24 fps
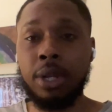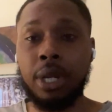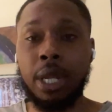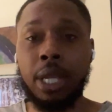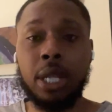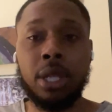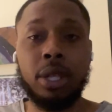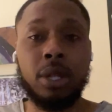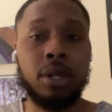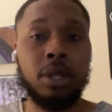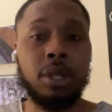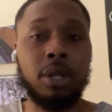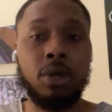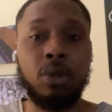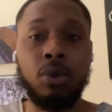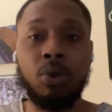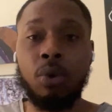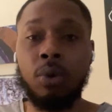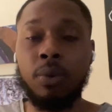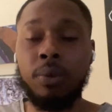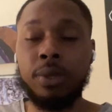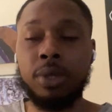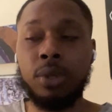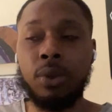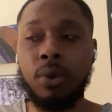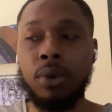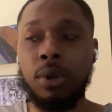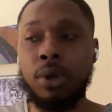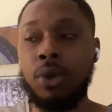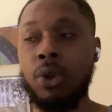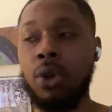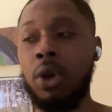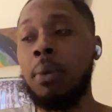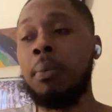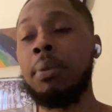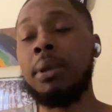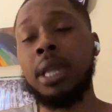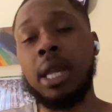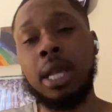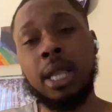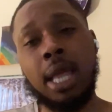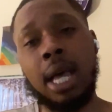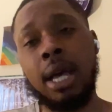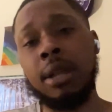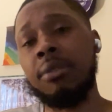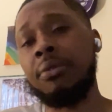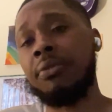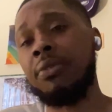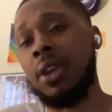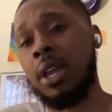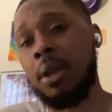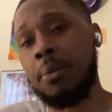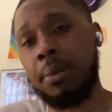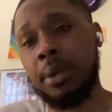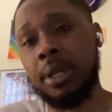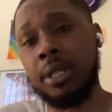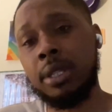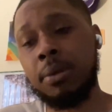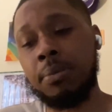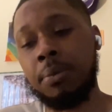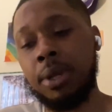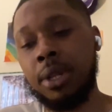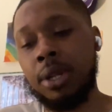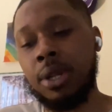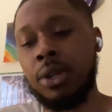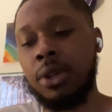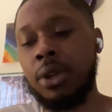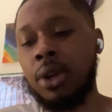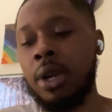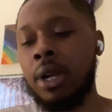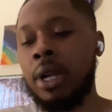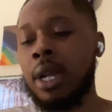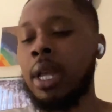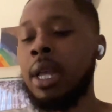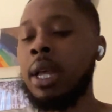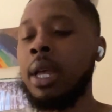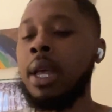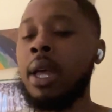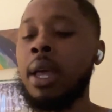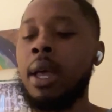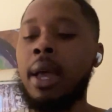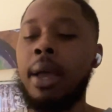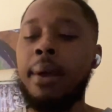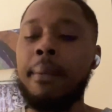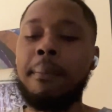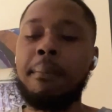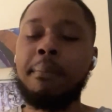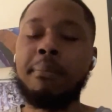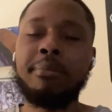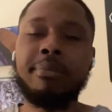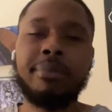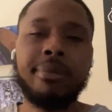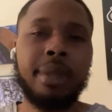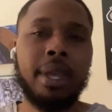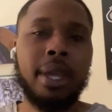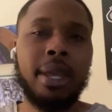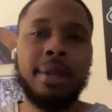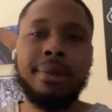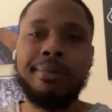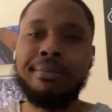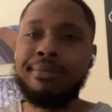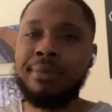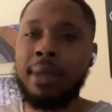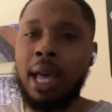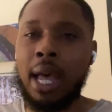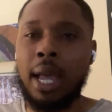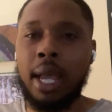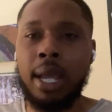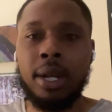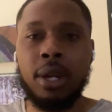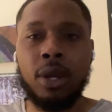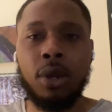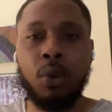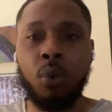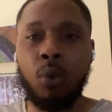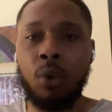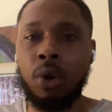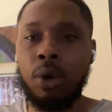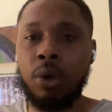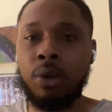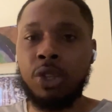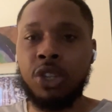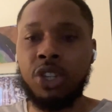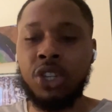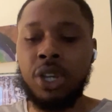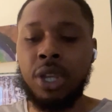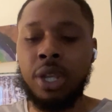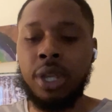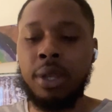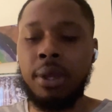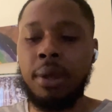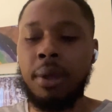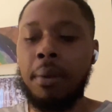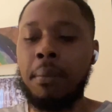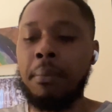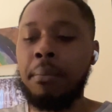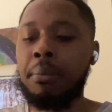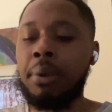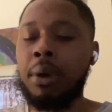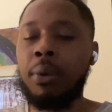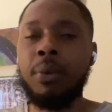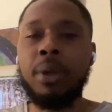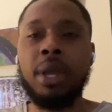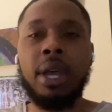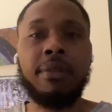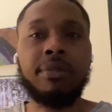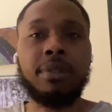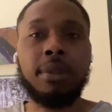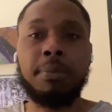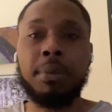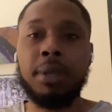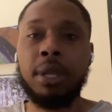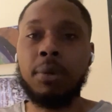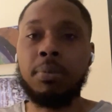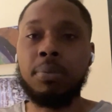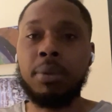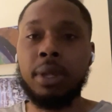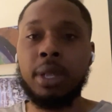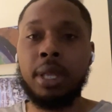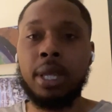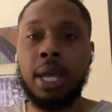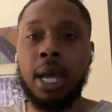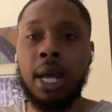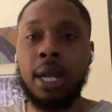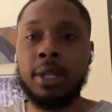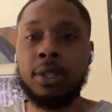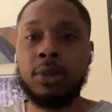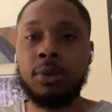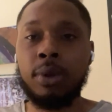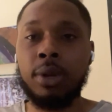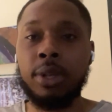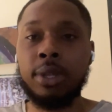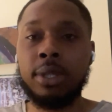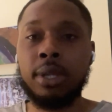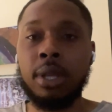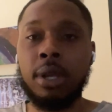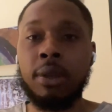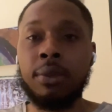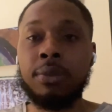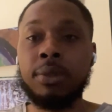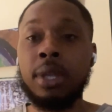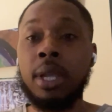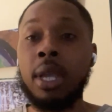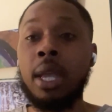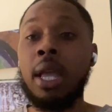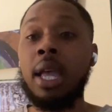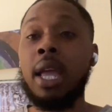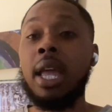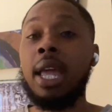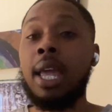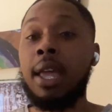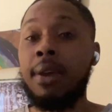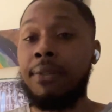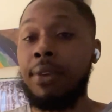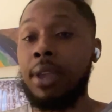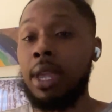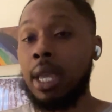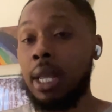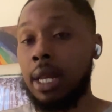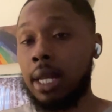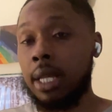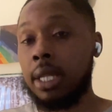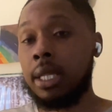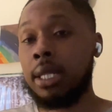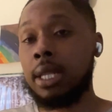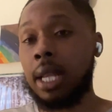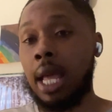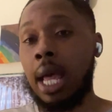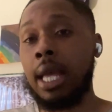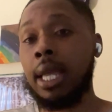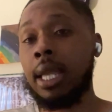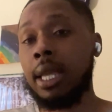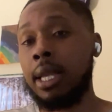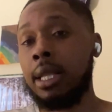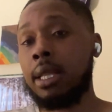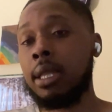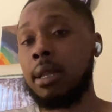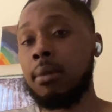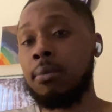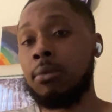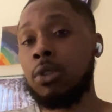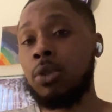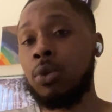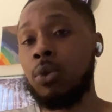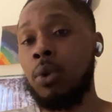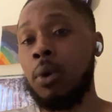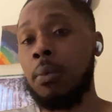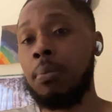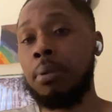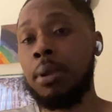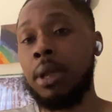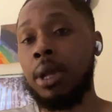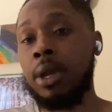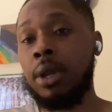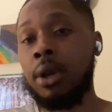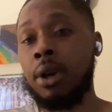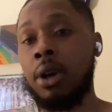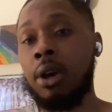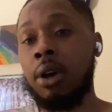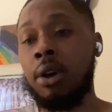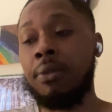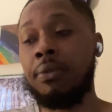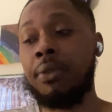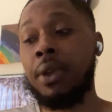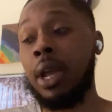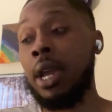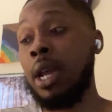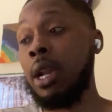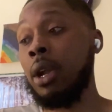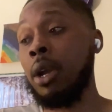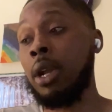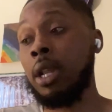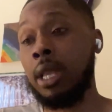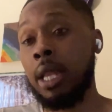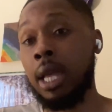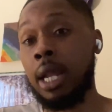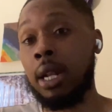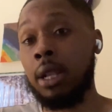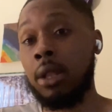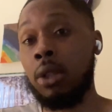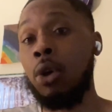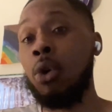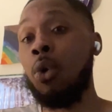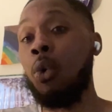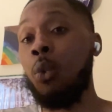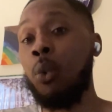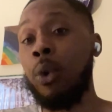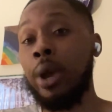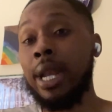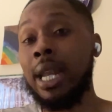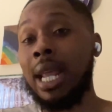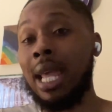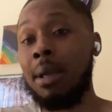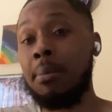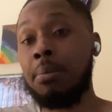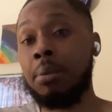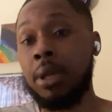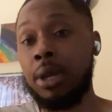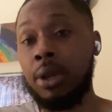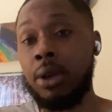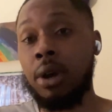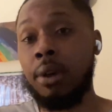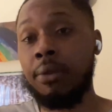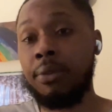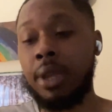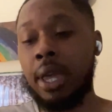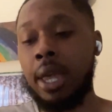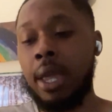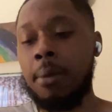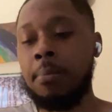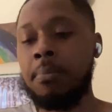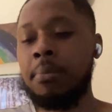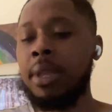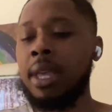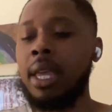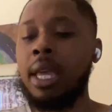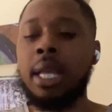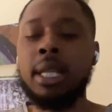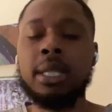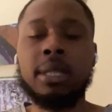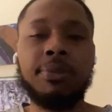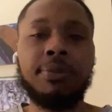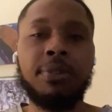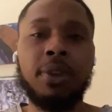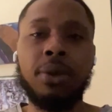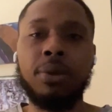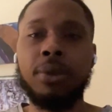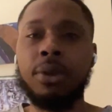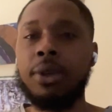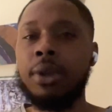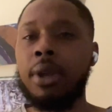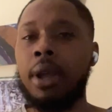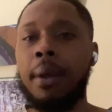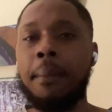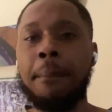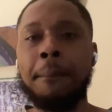They clearly knew what was going on, but they allowed the fan base to be in the dark. Not end of the world shit, but we have to be completely honest with ourselves. If he does not get them to a playoff, and let alone win a playoff game, it's a failure.